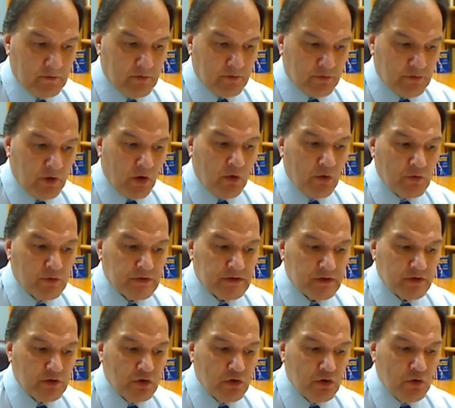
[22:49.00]
those
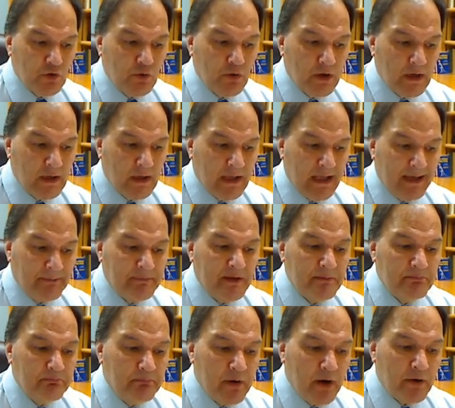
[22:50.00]
who have
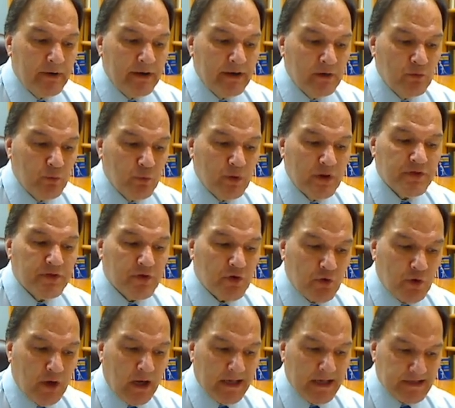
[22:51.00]
been buried with
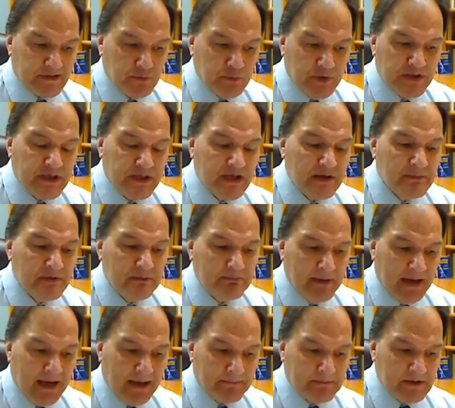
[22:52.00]
Christ, with him in
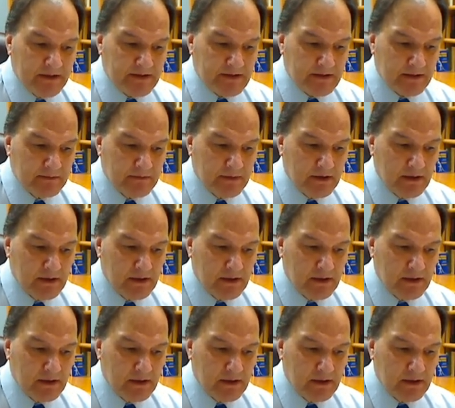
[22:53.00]
baptism,